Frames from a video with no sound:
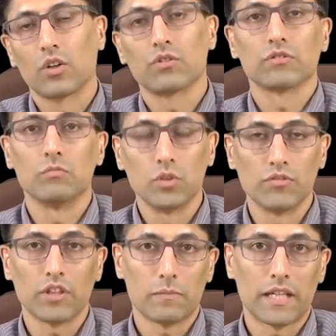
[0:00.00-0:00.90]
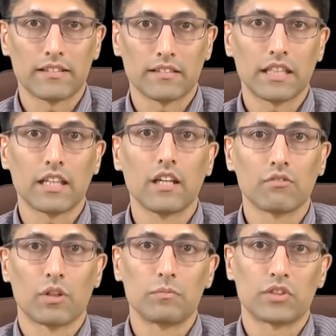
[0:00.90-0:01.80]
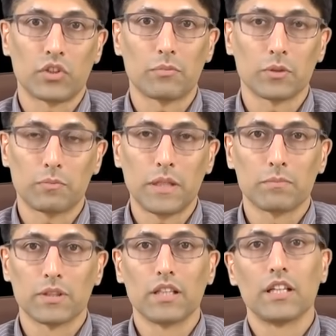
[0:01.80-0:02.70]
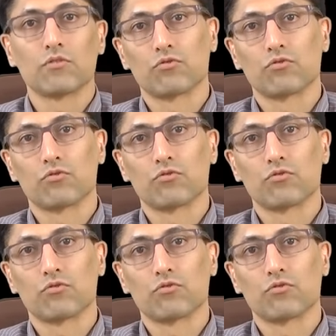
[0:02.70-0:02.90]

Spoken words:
or remove capacity from disabled people